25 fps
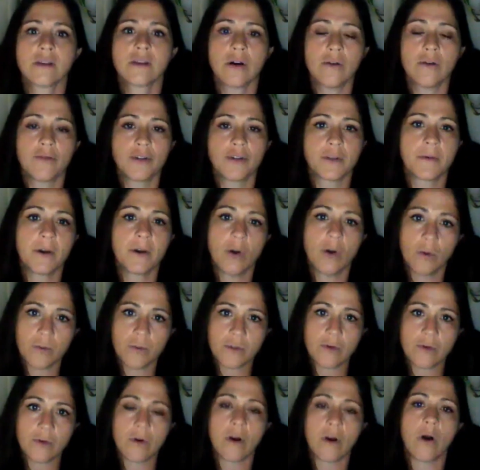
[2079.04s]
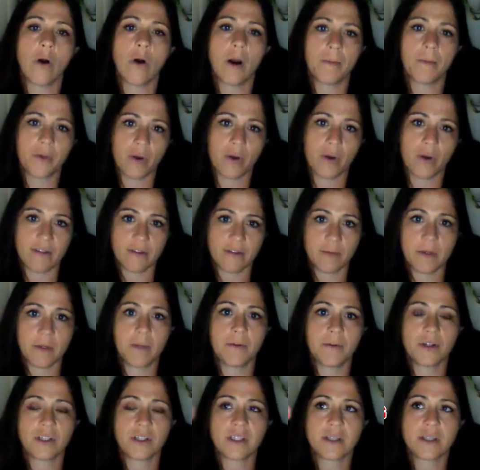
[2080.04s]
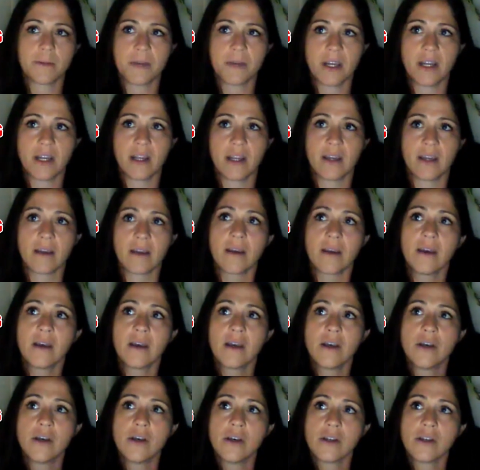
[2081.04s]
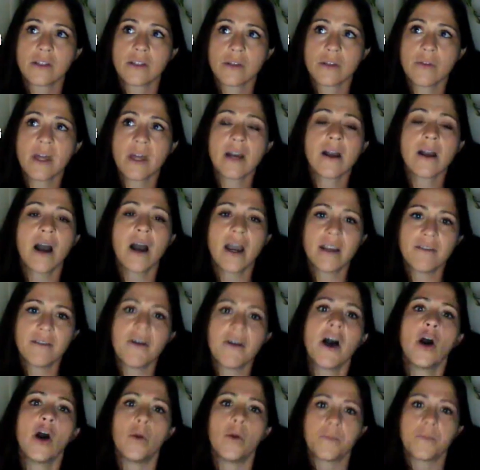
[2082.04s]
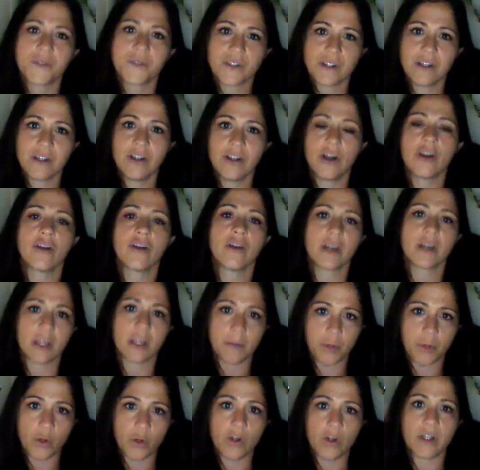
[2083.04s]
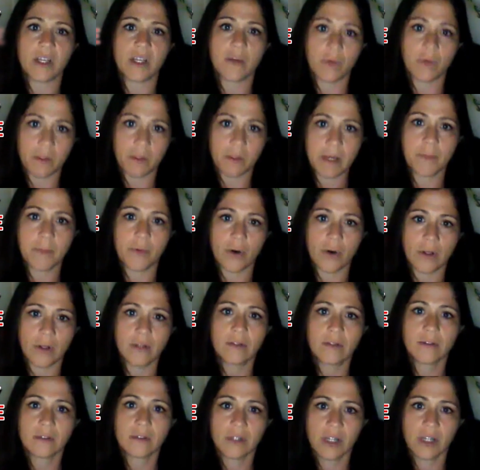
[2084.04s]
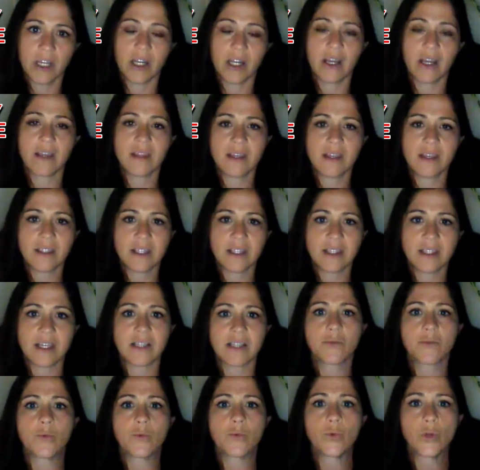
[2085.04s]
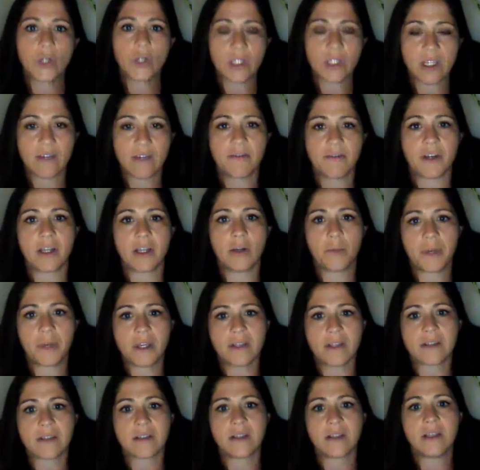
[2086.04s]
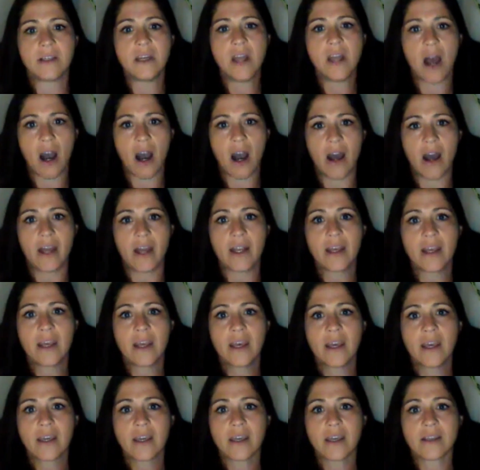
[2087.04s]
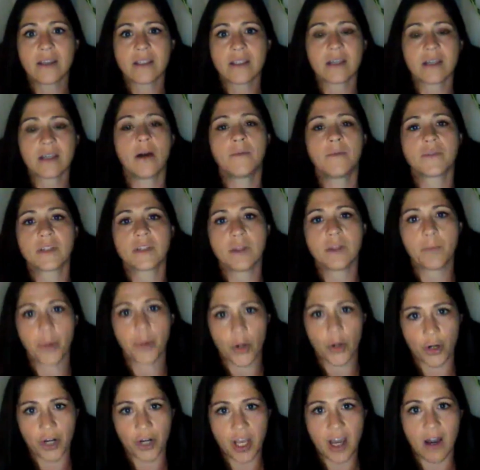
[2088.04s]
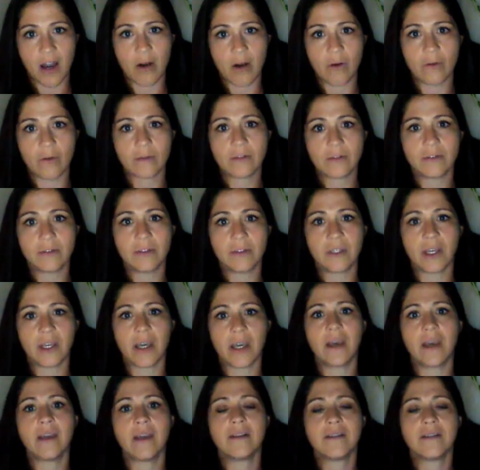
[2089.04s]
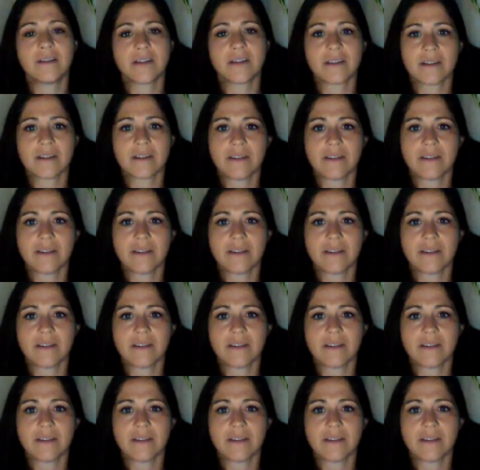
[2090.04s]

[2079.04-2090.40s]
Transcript: So for it to be a homeschool co-op, you have to be participating. So that kind of helps. You're in community with people. And I think that that's really a vital piece to not succumb to the burnout and,